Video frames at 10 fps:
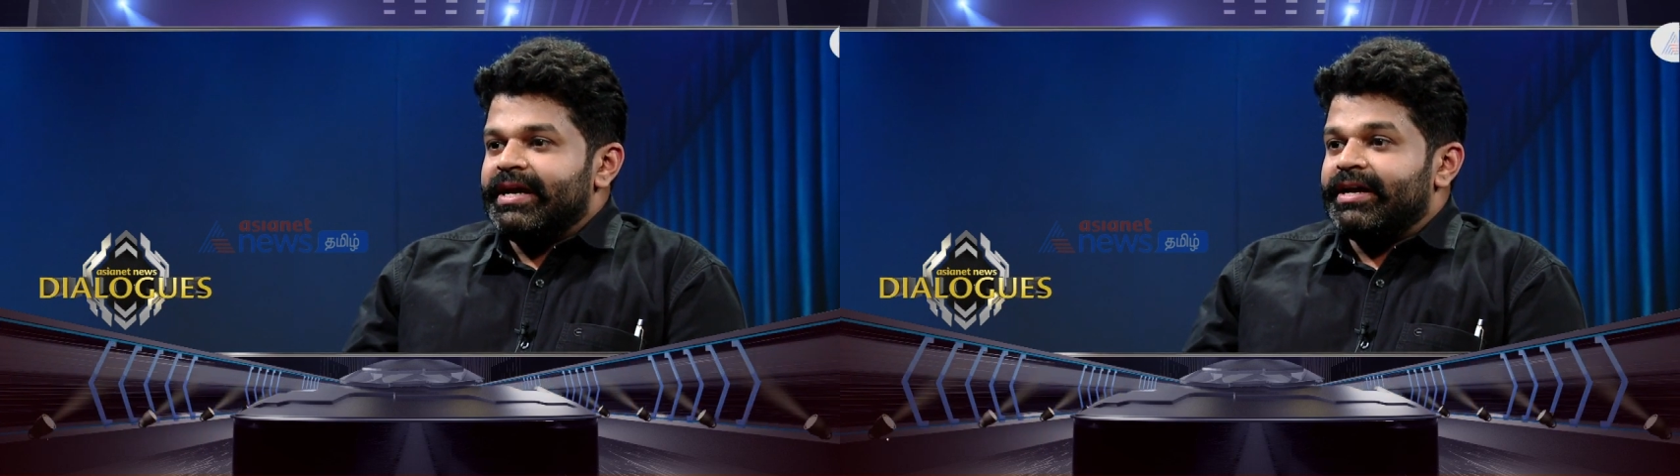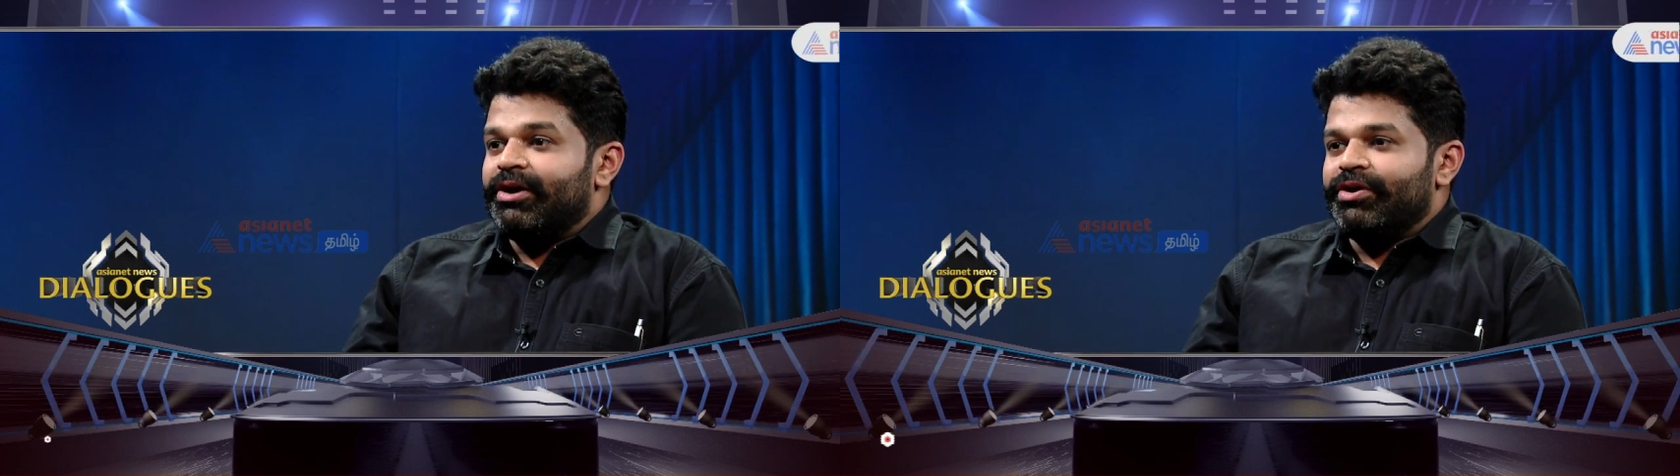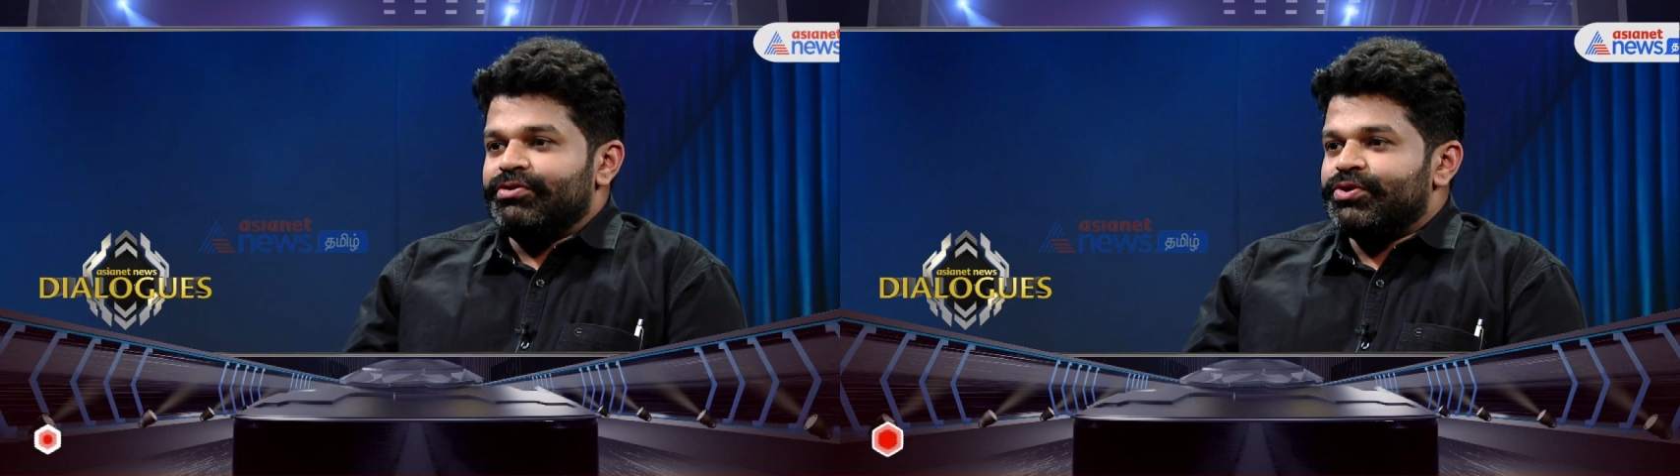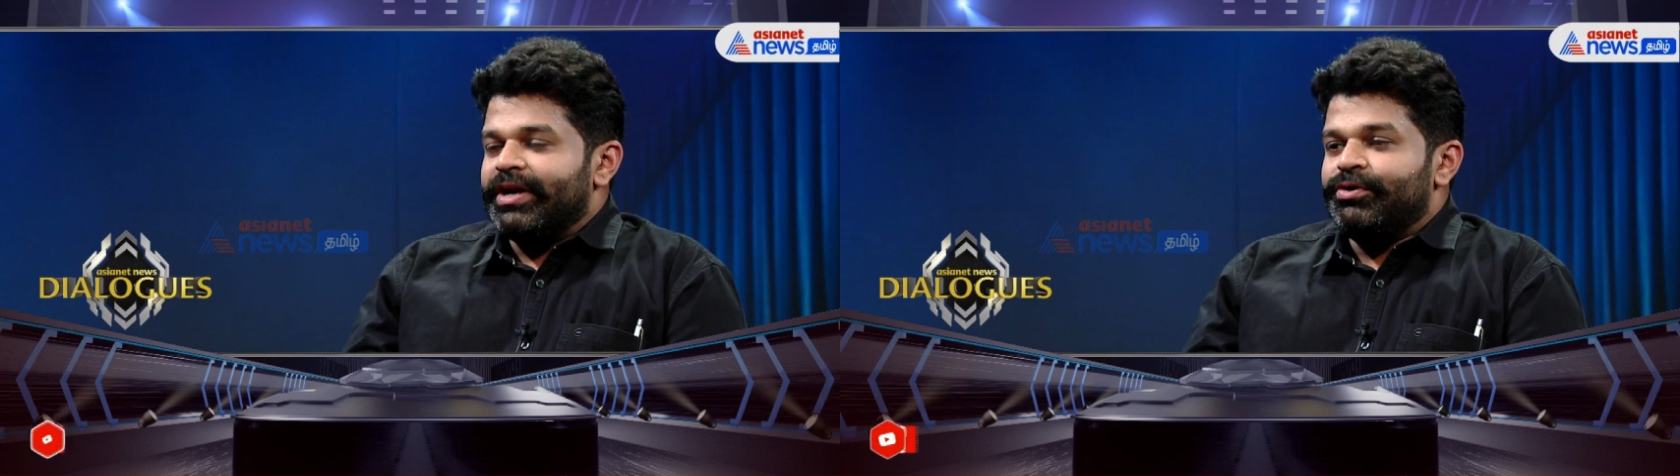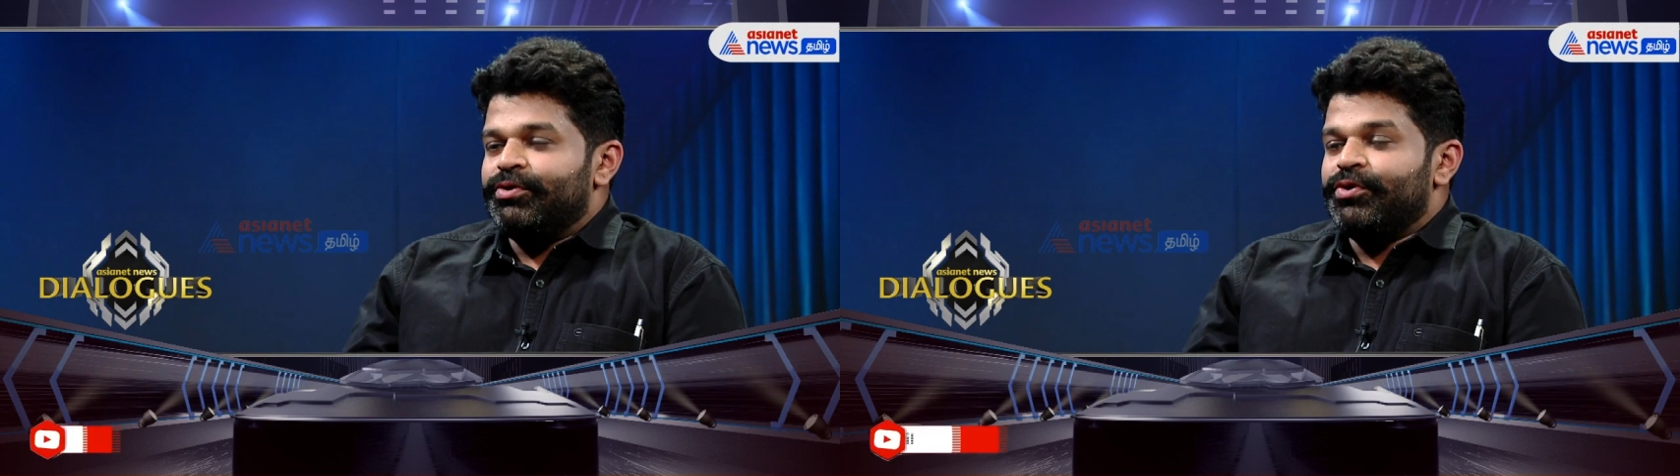and
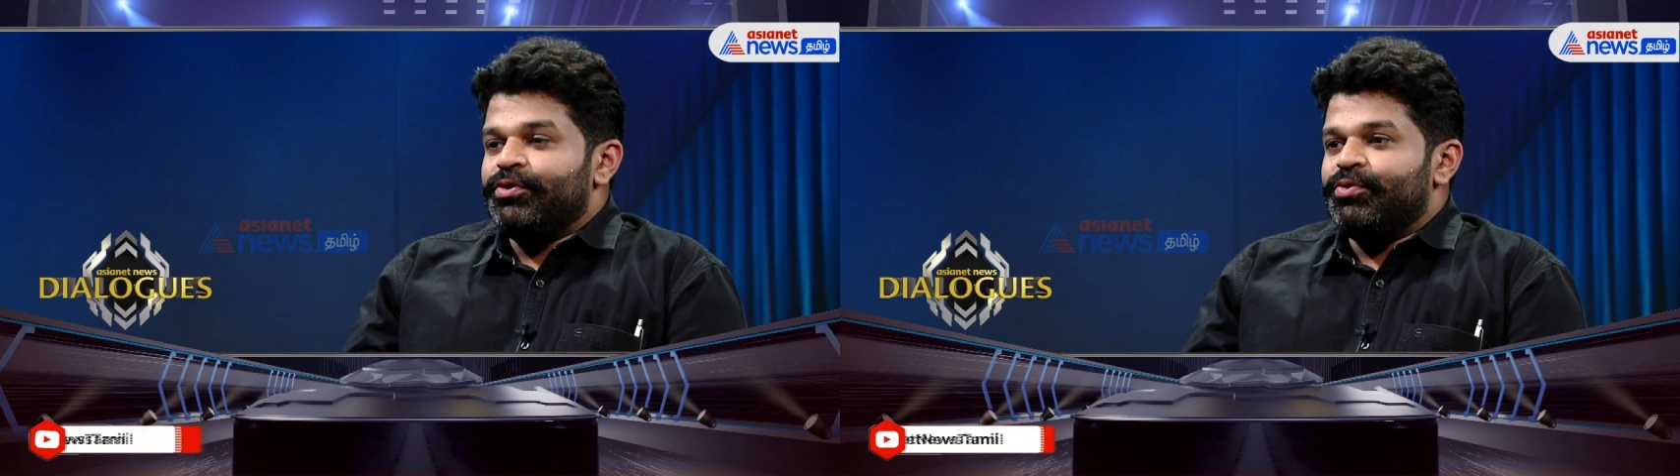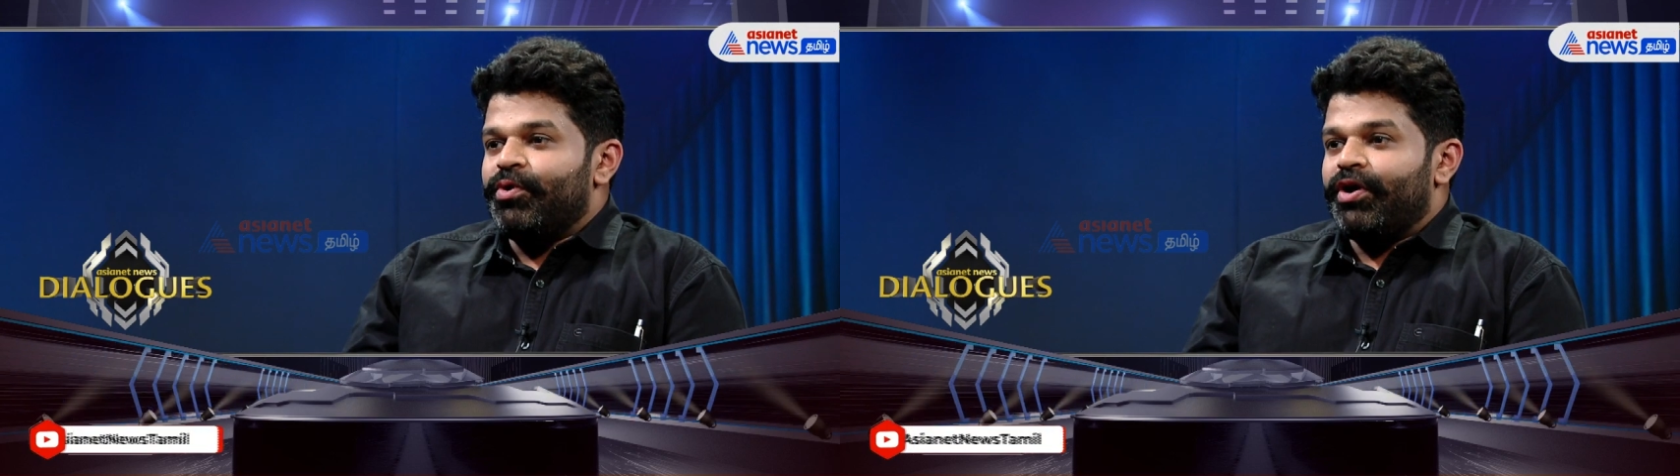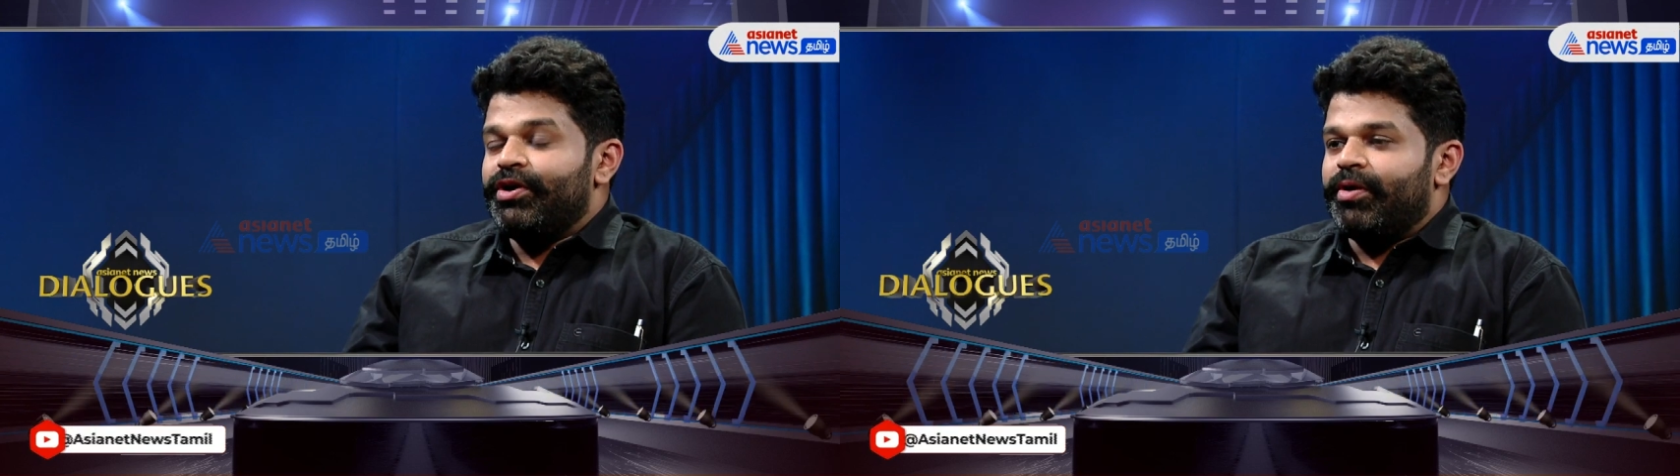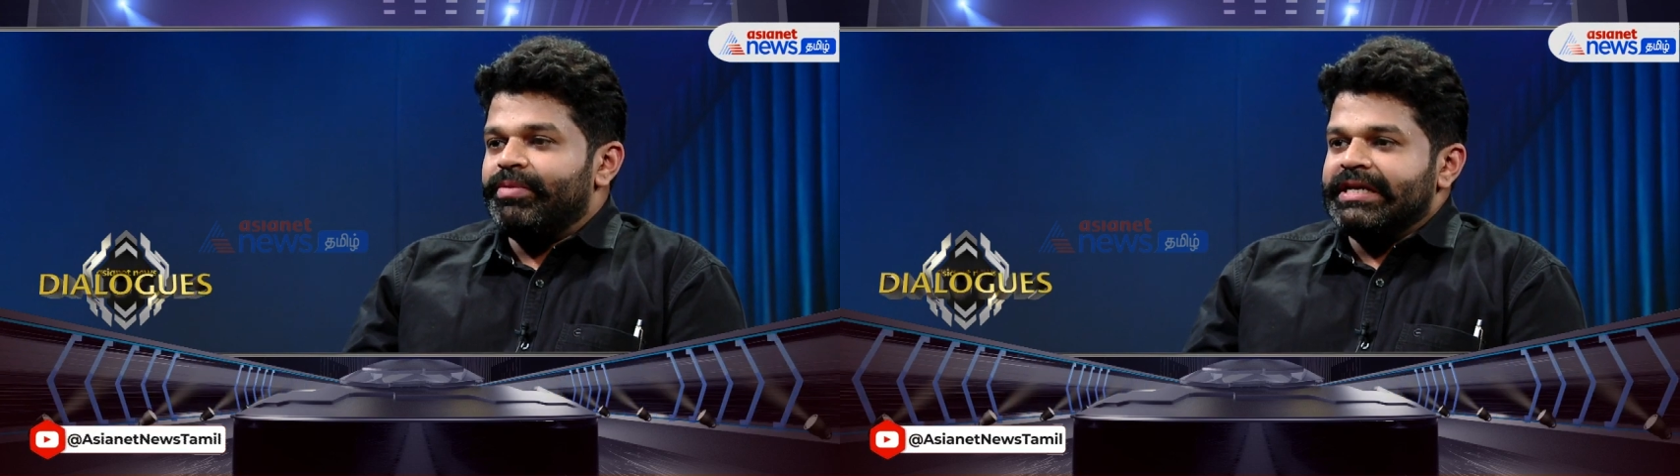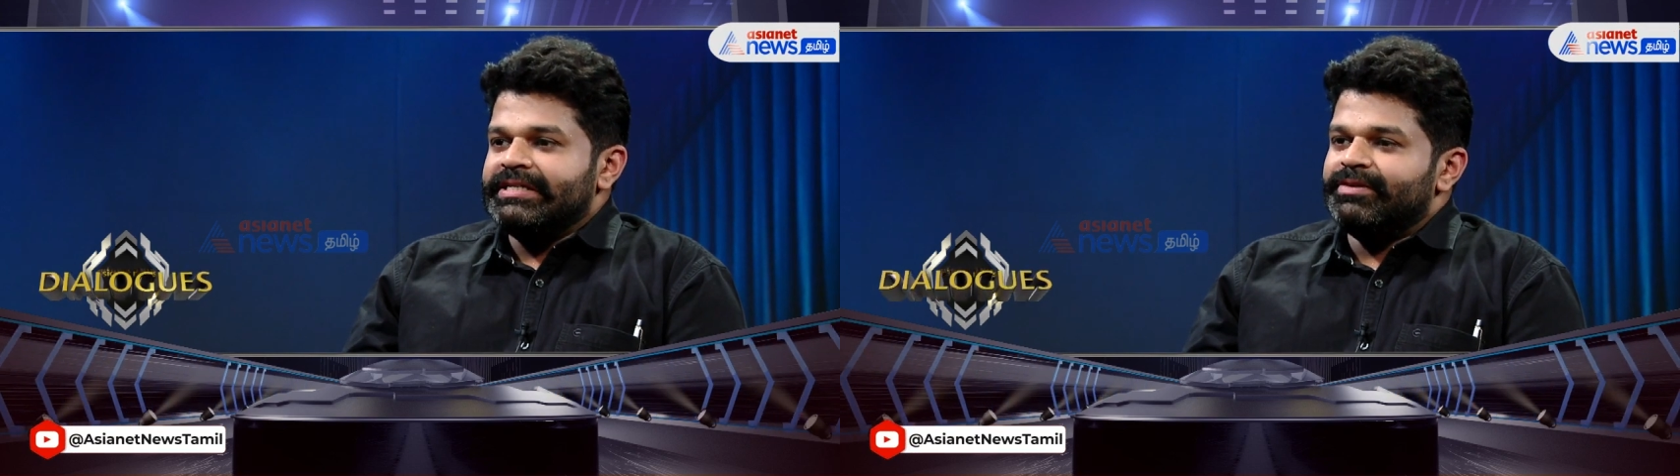I don't know who all
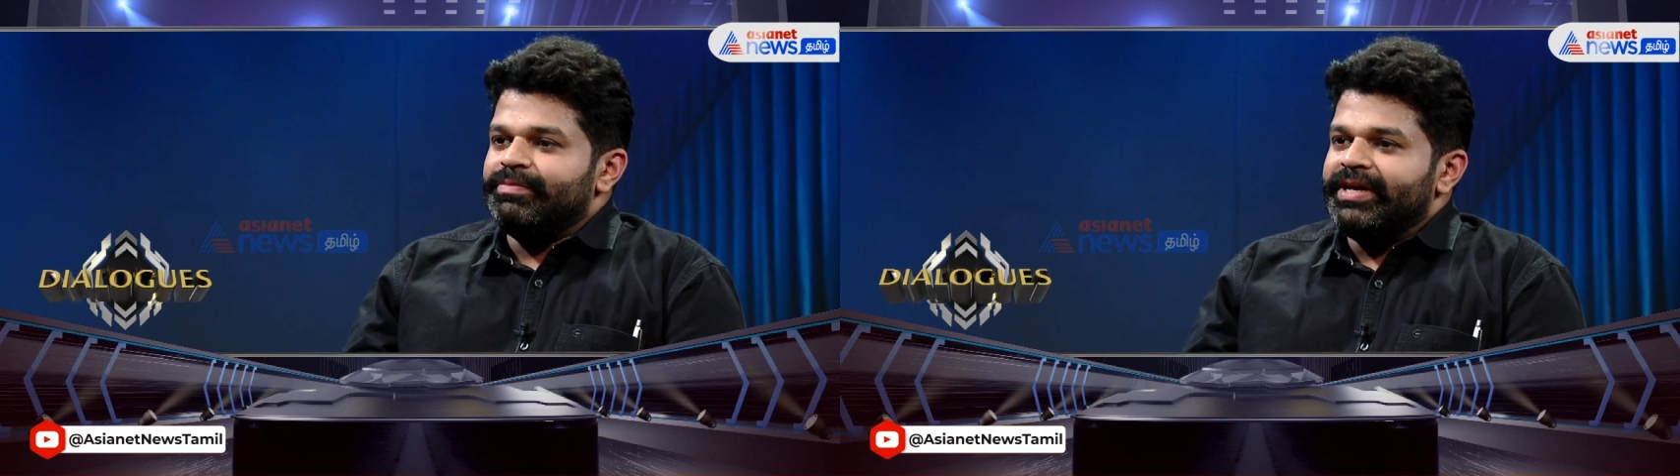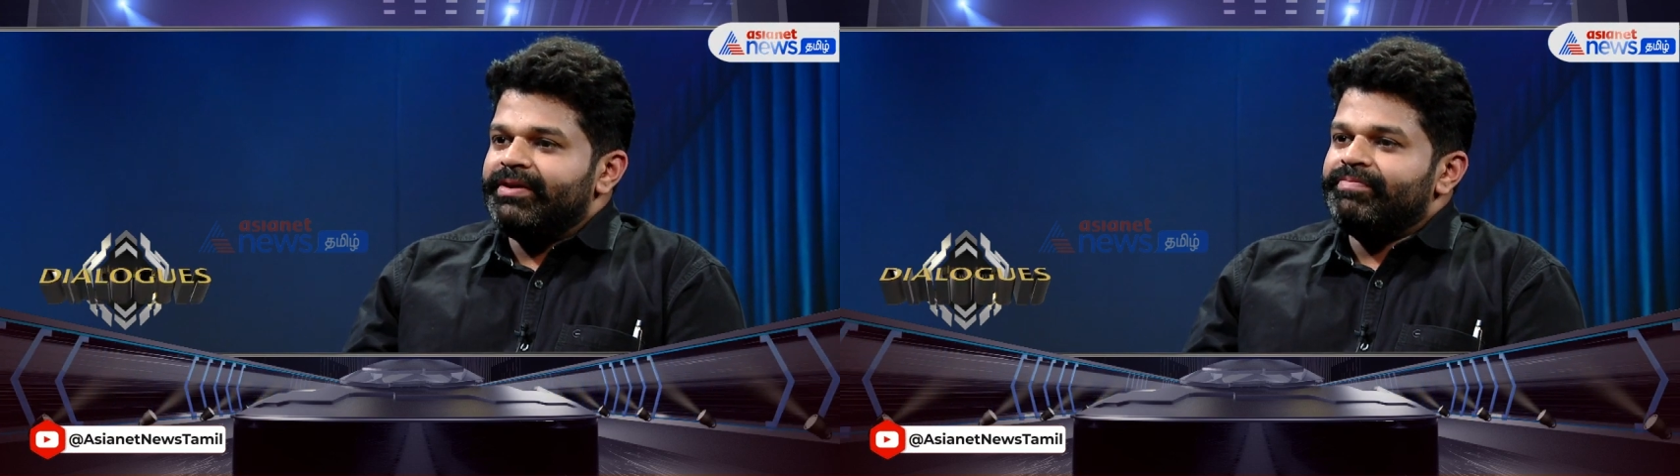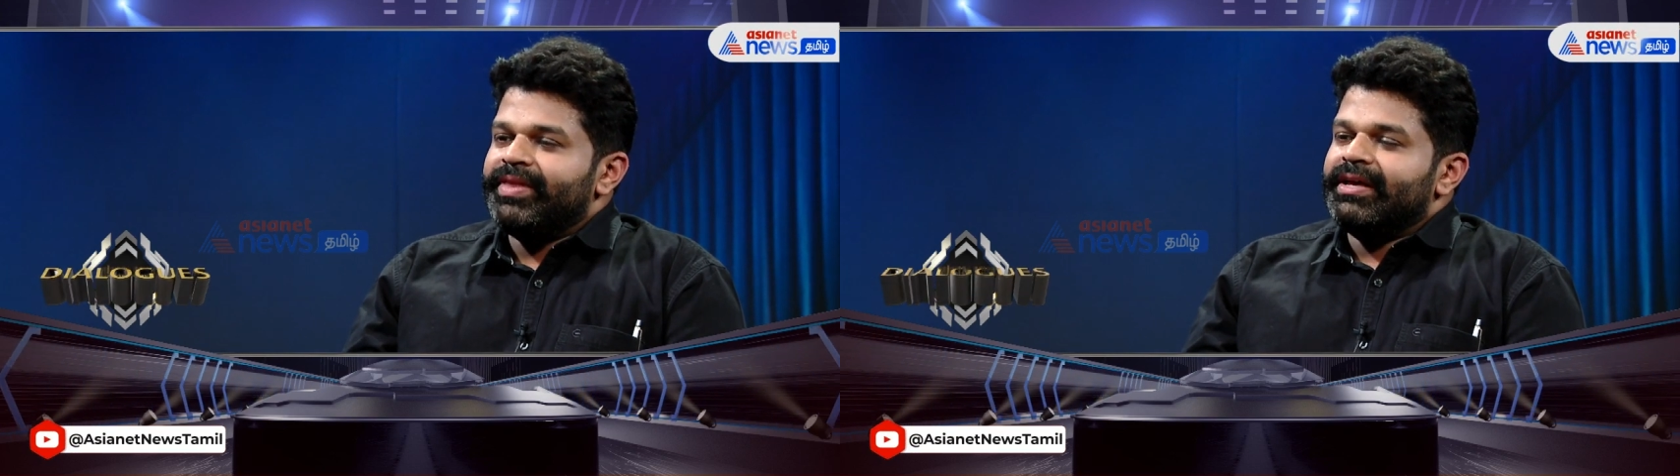nominated me.